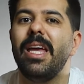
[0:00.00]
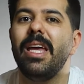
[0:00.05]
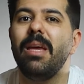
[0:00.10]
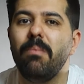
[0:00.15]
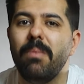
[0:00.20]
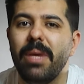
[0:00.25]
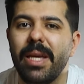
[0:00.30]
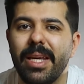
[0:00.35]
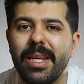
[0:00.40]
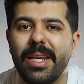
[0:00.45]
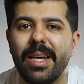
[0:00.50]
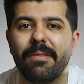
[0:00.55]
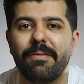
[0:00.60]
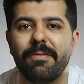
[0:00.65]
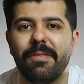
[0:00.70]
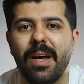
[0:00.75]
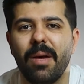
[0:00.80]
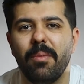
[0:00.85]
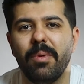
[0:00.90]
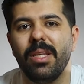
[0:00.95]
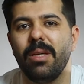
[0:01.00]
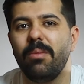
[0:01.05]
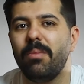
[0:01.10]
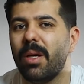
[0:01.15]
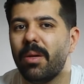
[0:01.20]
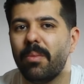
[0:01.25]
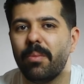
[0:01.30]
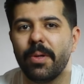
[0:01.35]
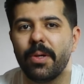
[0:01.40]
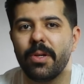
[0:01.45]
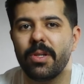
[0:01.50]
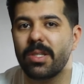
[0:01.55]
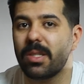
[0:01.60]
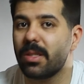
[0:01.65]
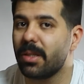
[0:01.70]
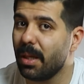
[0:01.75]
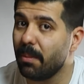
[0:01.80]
immediate family members